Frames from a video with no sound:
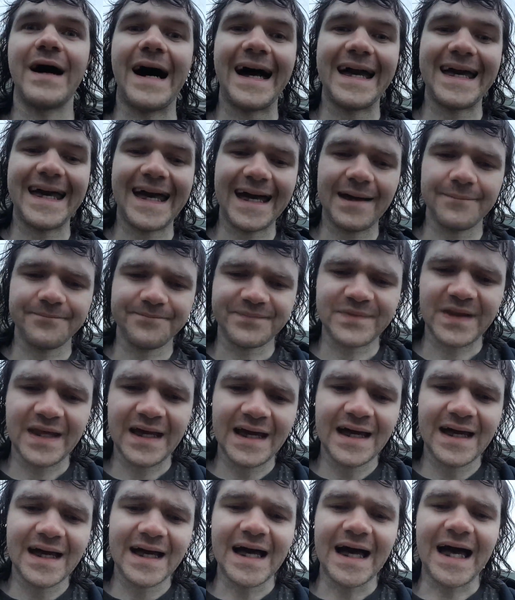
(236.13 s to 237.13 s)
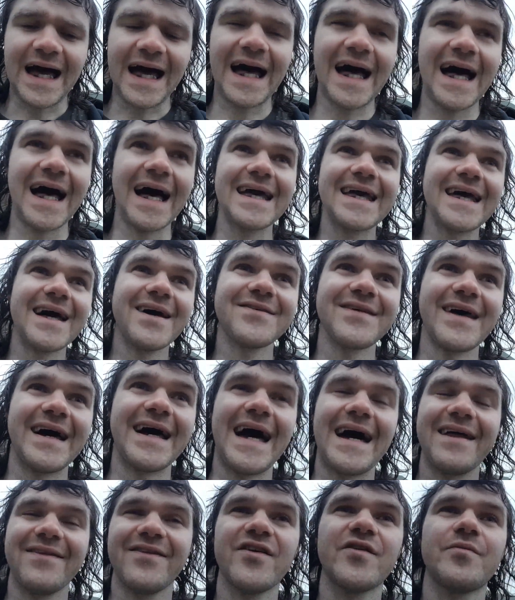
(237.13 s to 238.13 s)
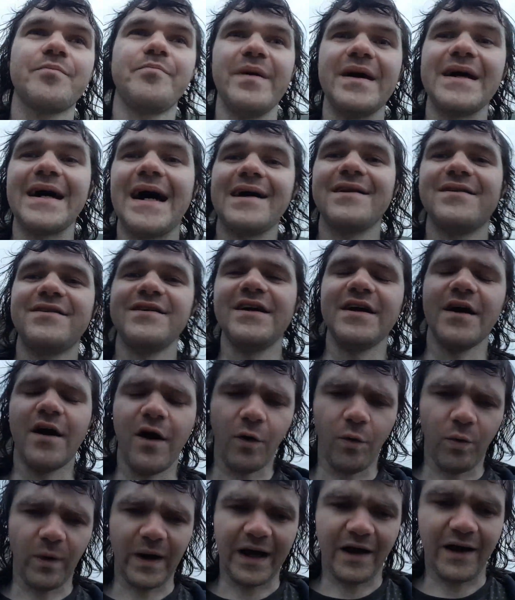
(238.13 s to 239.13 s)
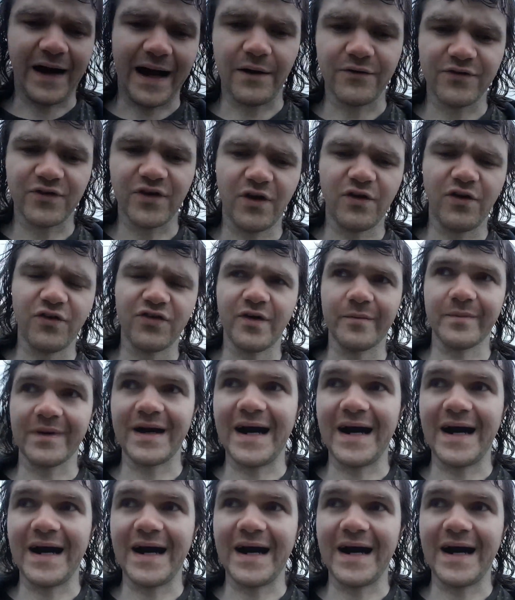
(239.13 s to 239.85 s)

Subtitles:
I guess I had this big idea where I was going to do some